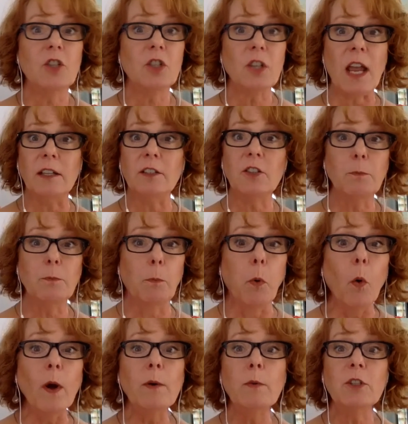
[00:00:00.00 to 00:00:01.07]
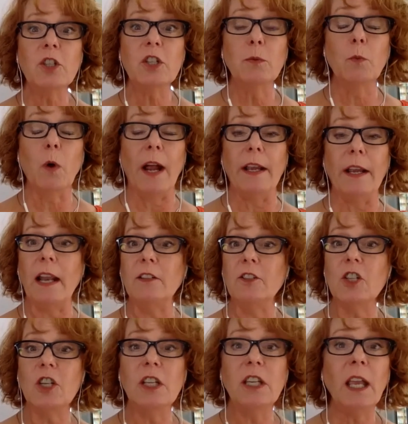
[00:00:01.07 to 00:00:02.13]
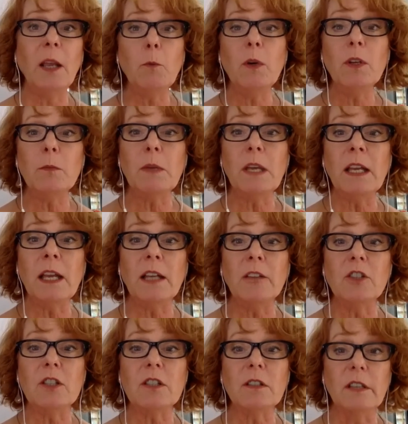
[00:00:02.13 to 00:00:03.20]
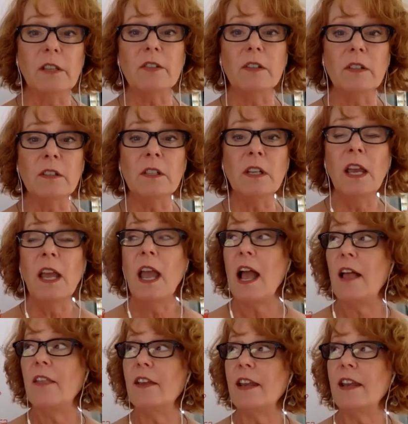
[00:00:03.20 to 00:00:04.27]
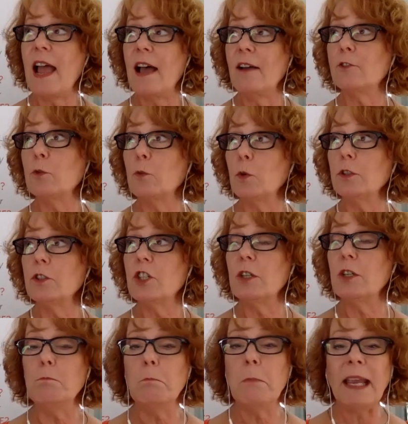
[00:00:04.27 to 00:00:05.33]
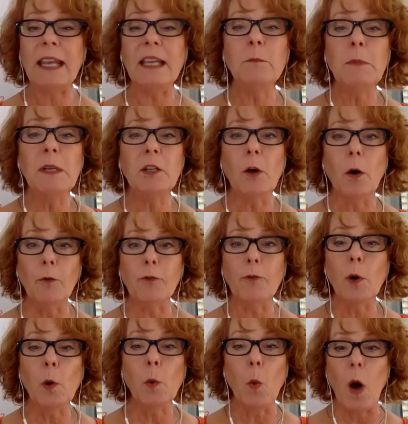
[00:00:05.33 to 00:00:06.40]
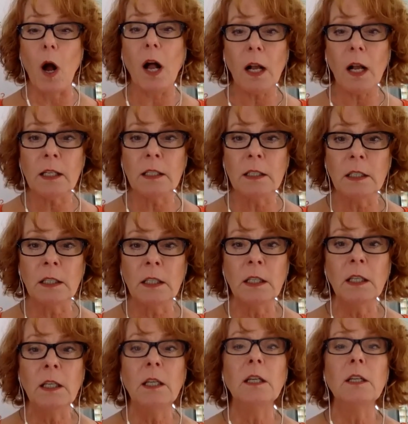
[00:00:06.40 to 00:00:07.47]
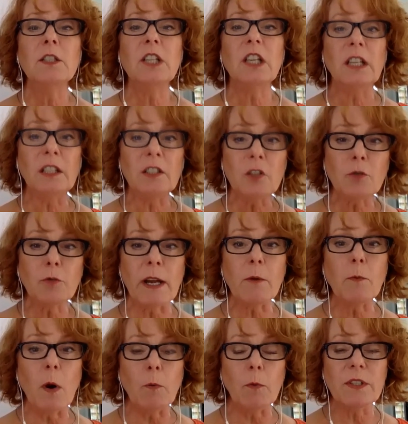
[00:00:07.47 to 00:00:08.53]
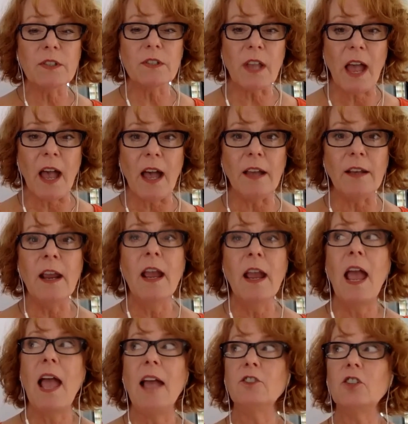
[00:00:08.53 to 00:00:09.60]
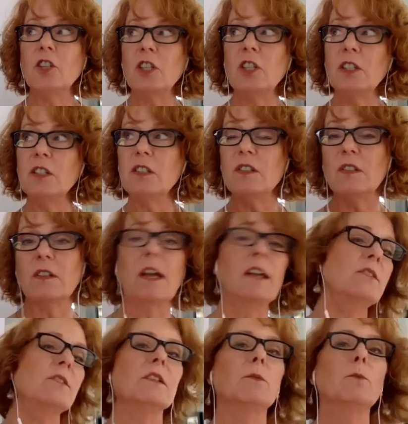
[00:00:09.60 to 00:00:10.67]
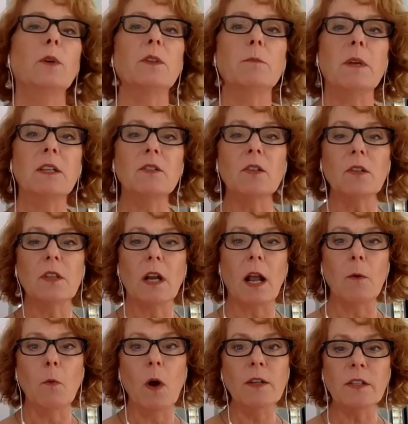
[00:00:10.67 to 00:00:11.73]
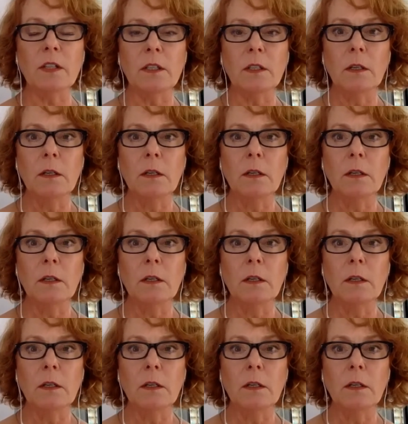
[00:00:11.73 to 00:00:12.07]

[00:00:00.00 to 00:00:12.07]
And boy, was she right. And she came with me and just listened. And then afterwards, she made me go for a walk to integrate what was said. And she discussed it with me so that I wasn't